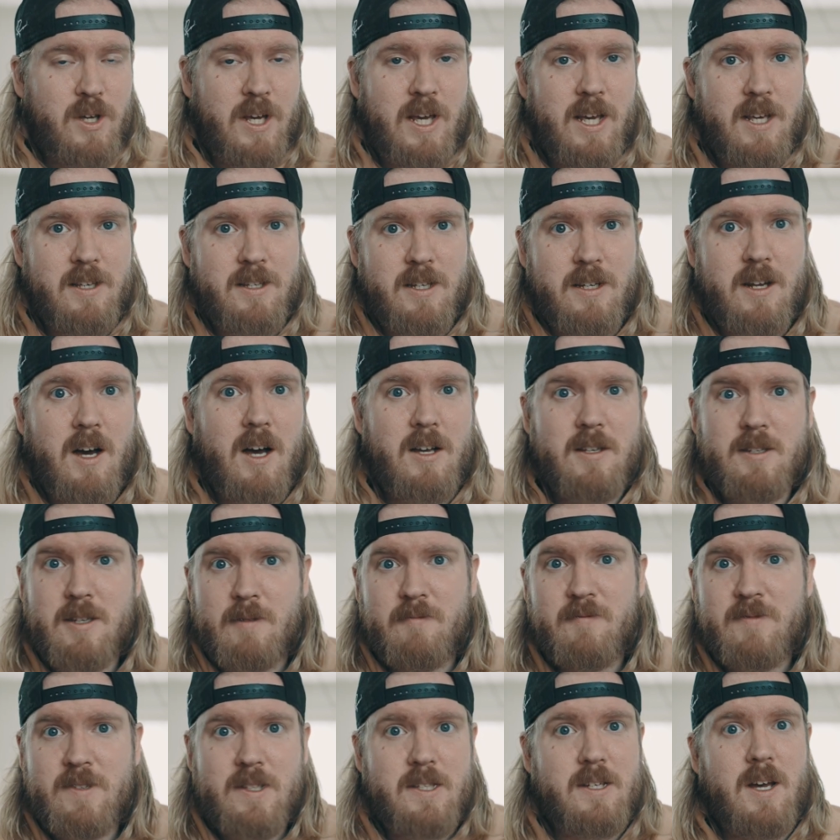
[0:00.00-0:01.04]
He's an
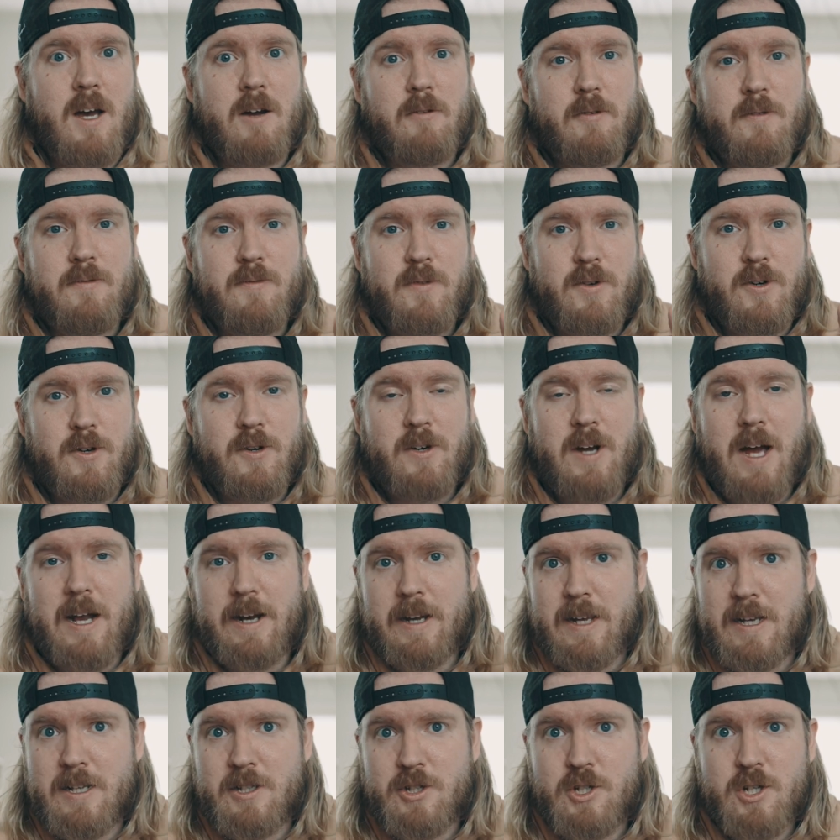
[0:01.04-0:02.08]
awesome photographer, and
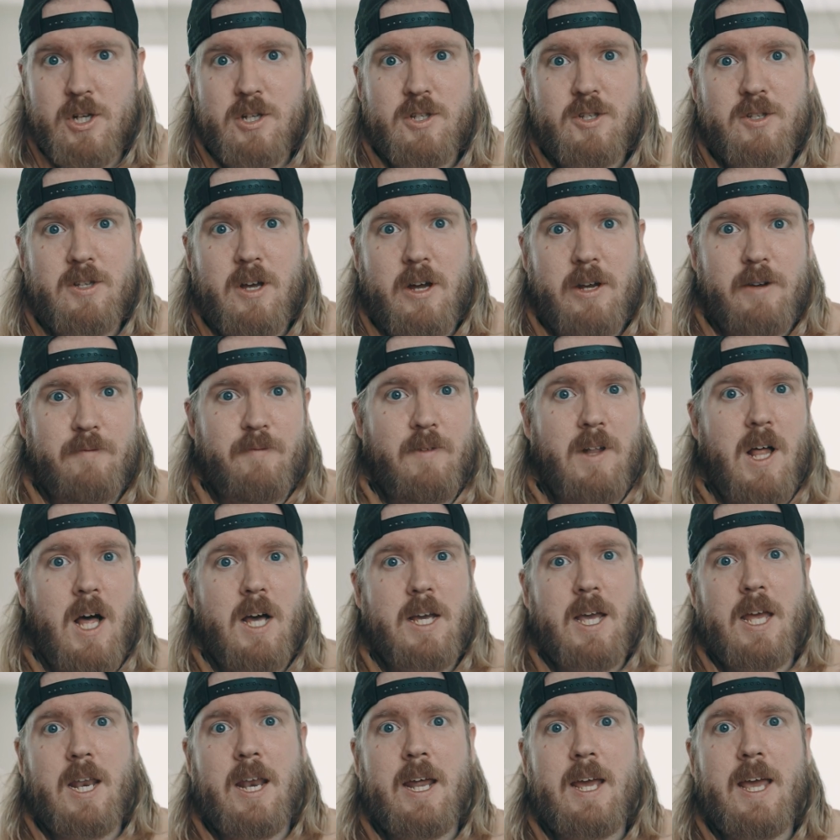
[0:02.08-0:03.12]
he just started
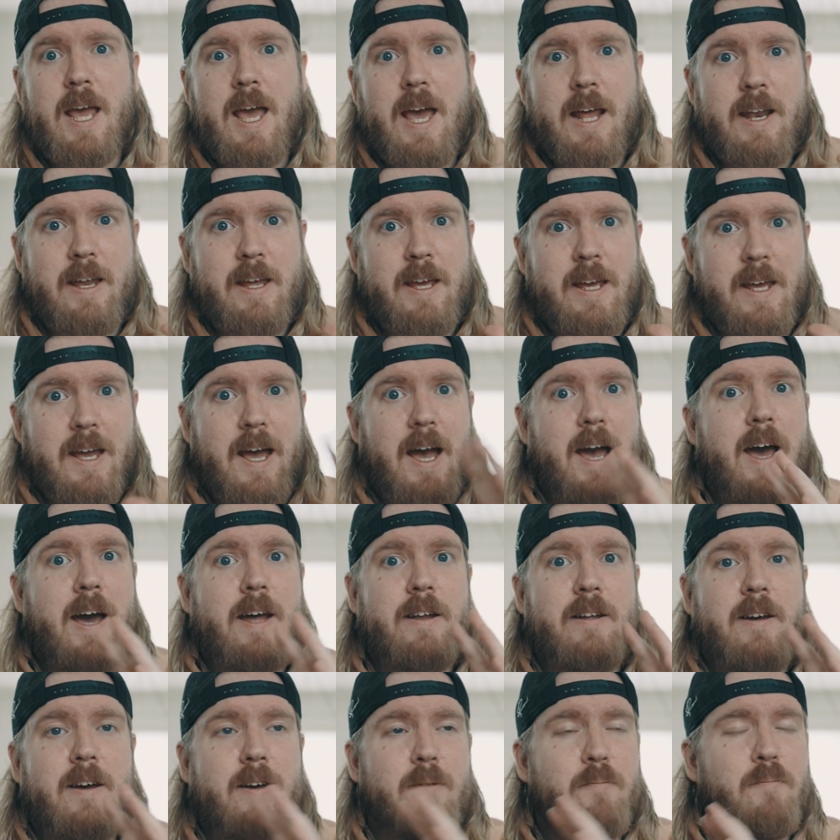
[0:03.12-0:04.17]
vlogging again. He
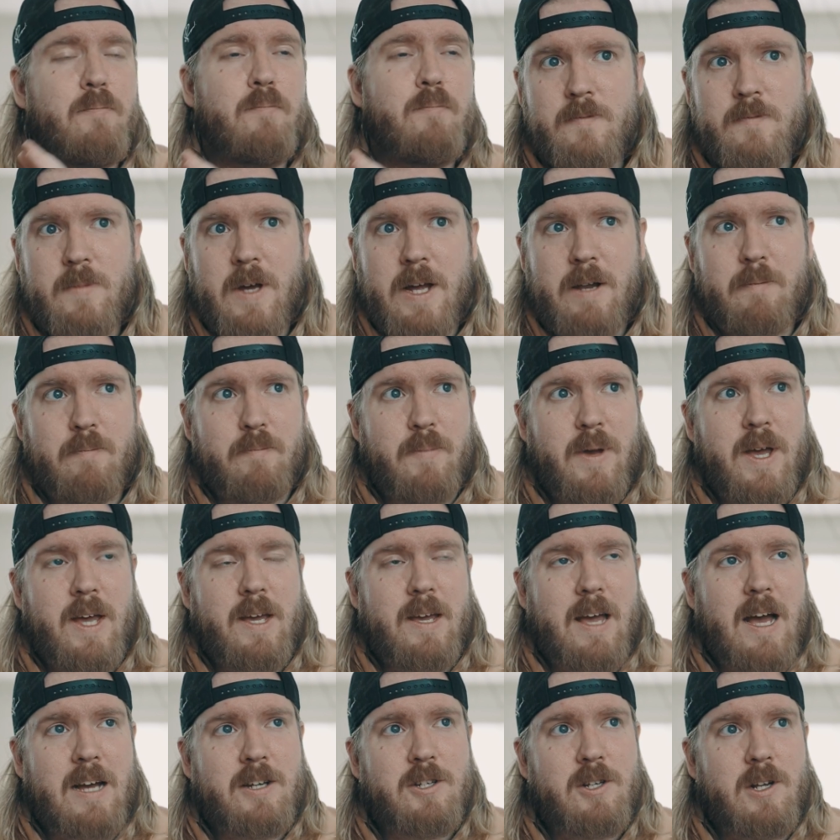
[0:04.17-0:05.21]
had a
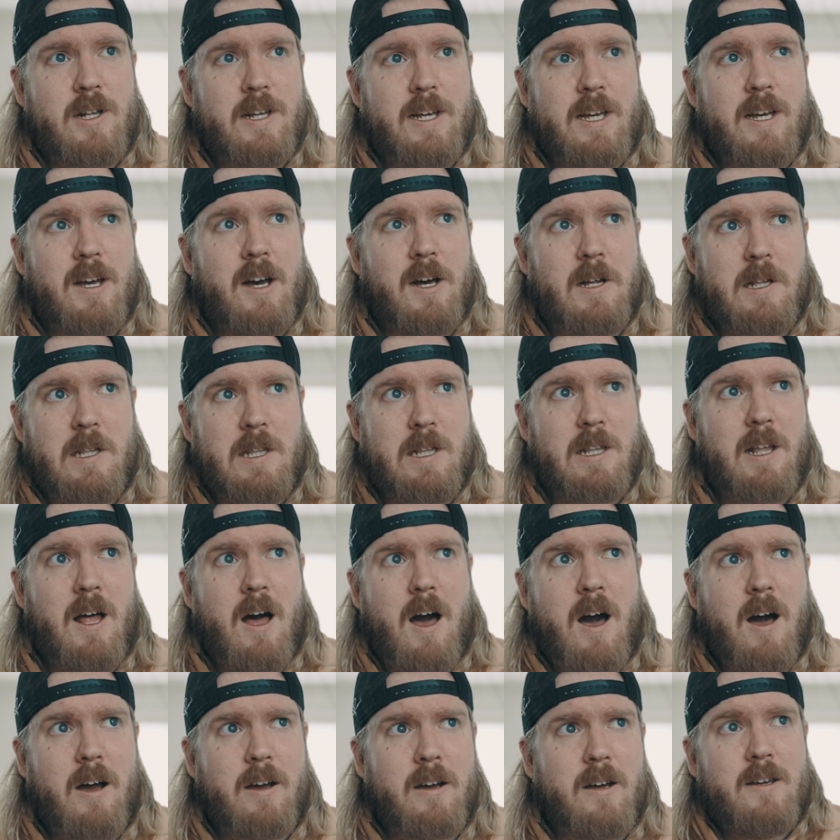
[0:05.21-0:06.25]
big, actually a
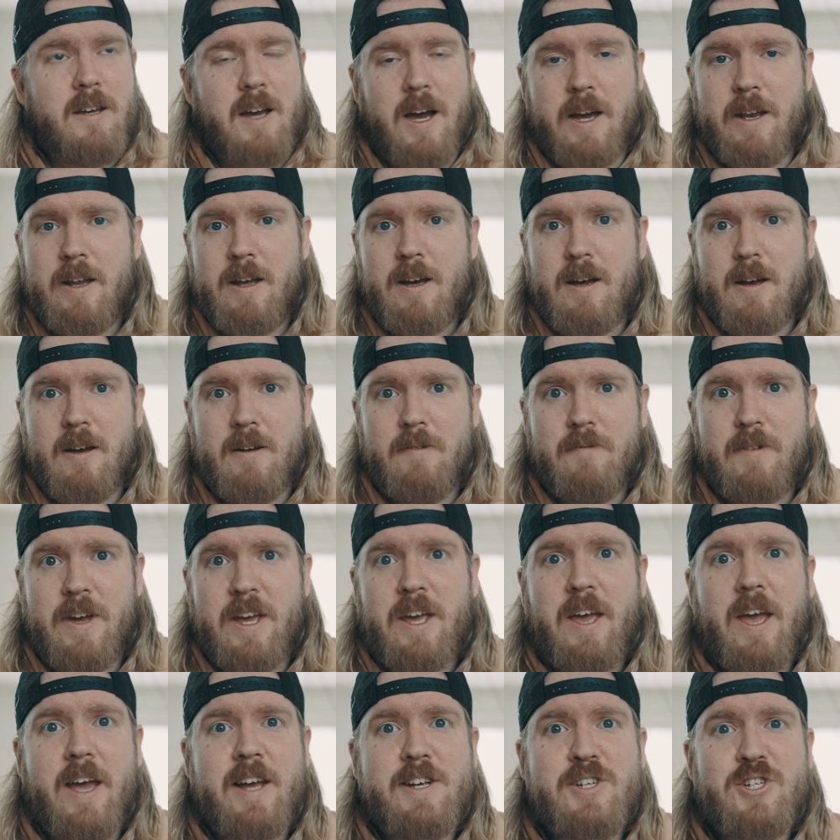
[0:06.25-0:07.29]
long kind of
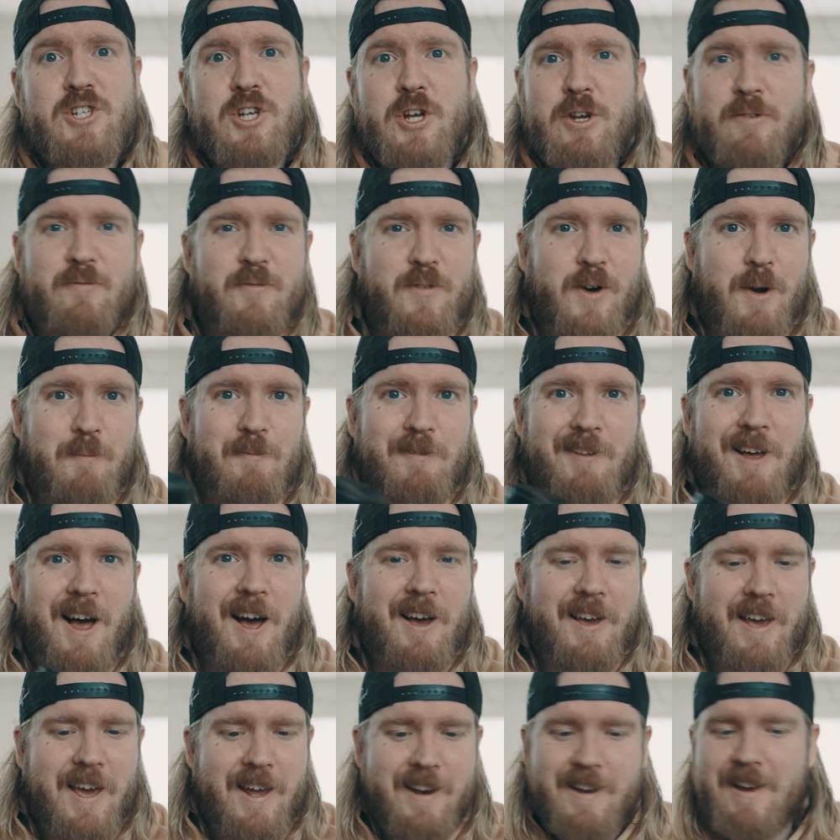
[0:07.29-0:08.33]
vacation from
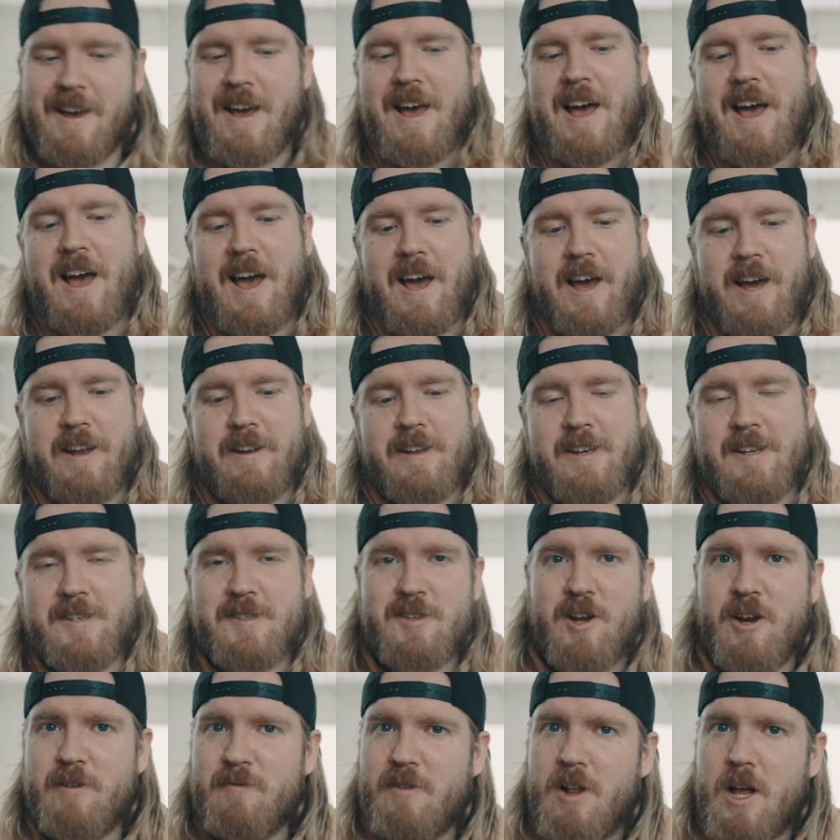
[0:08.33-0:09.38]
vlogging, and he
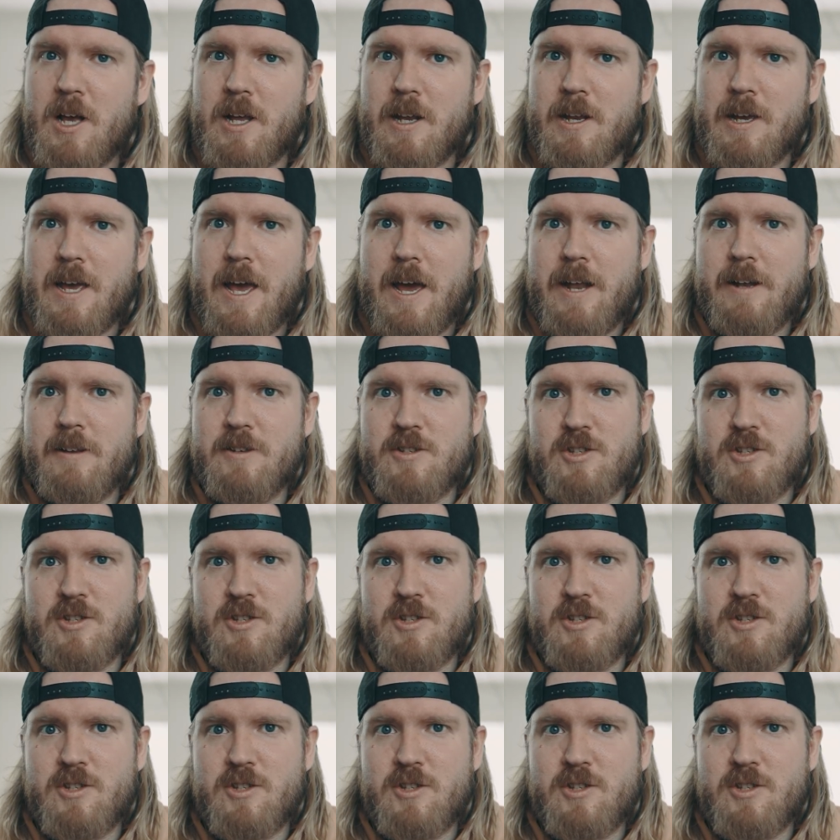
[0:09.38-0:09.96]
started vlogging again.